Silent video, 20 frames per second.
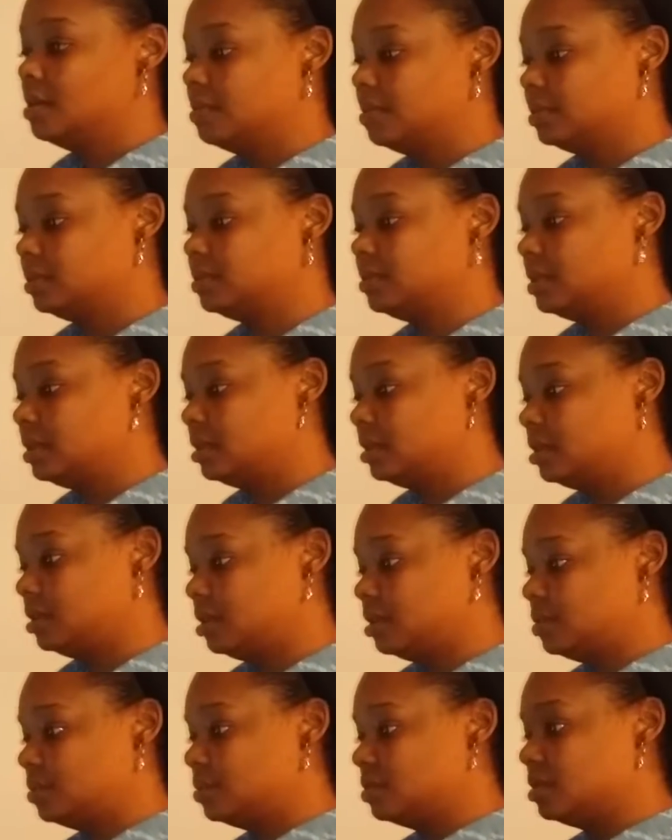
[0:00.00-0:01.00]
between the
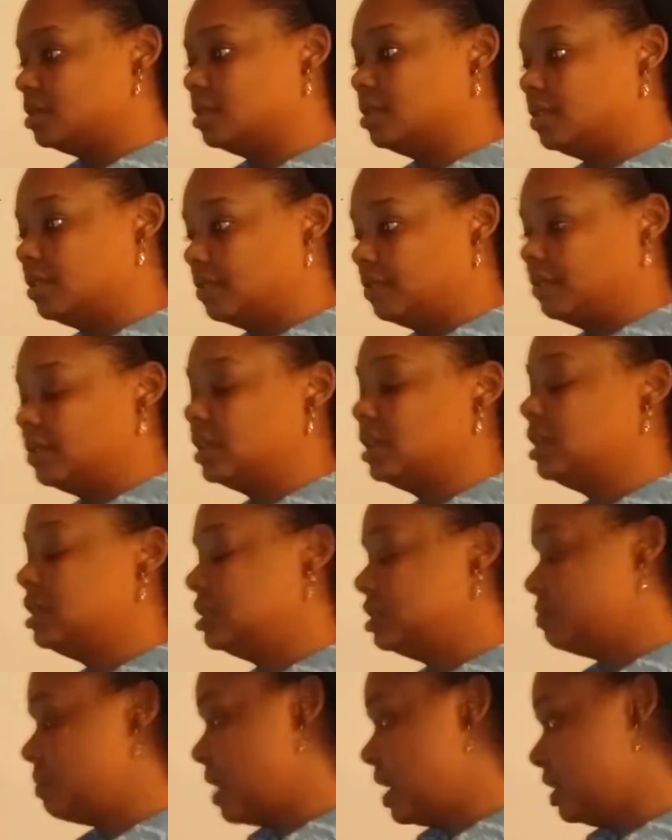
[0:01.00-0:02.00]
use of
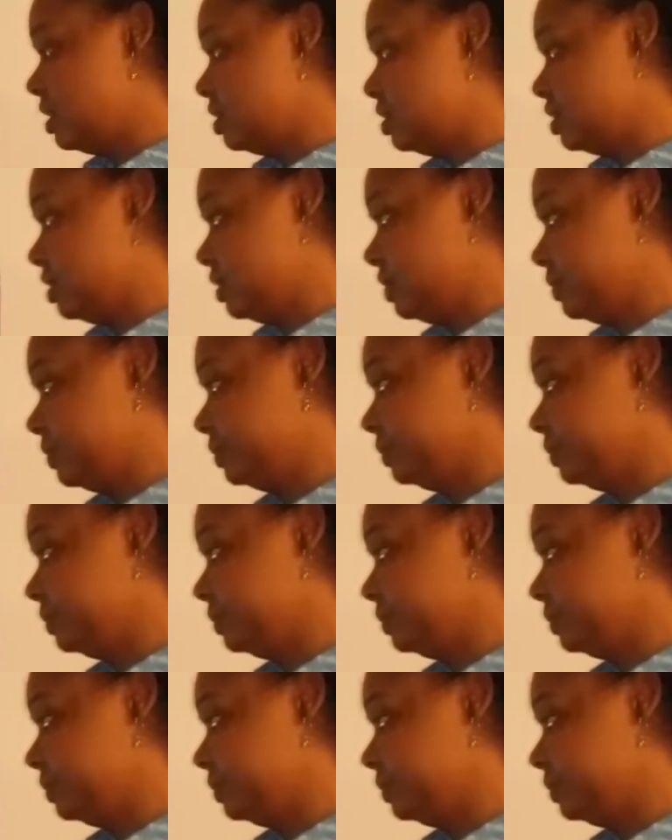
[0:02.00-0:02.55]
each patient.